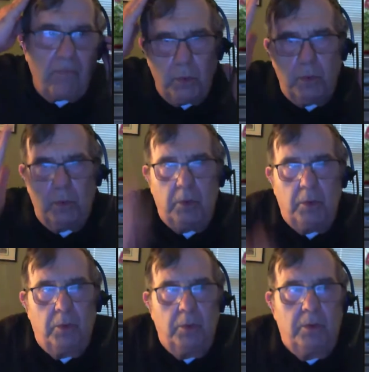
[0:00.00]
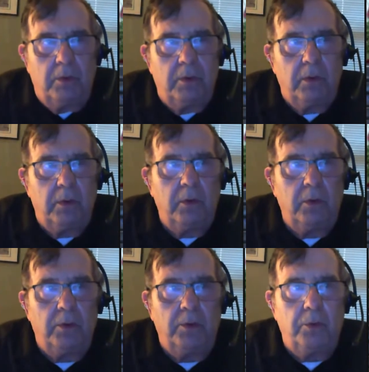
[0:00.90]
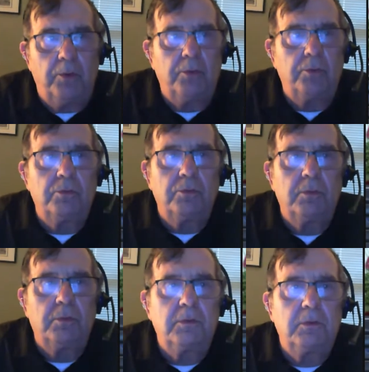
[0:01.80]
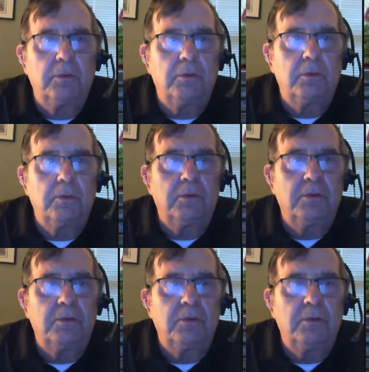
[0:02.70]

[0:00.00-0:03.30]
This person isn't speaking.